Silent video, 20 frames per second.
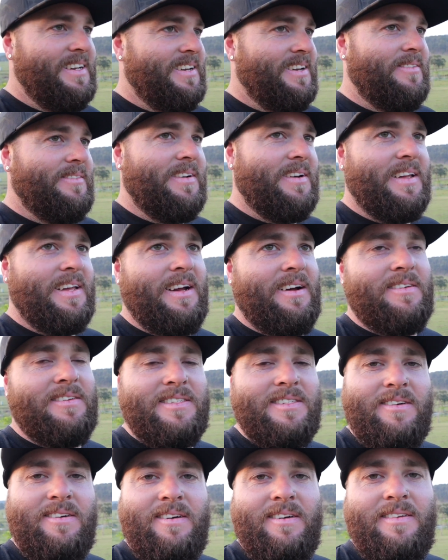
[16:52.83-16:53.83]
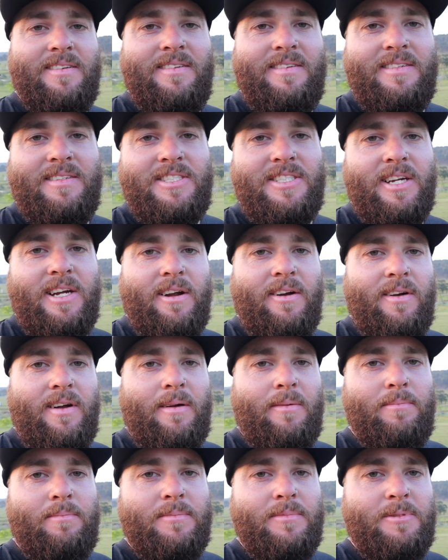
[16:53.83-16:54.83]
I'm going to go inside, shower
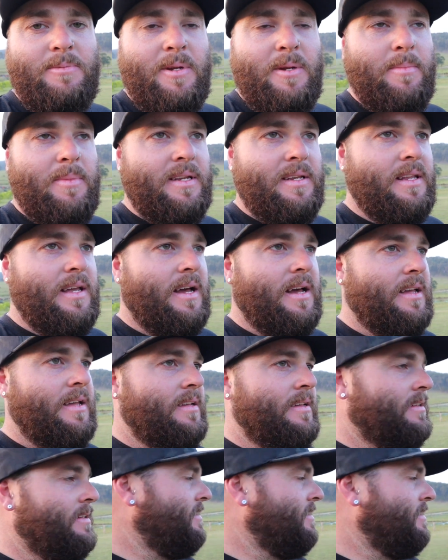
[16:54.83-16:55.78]
up. It's been a big day.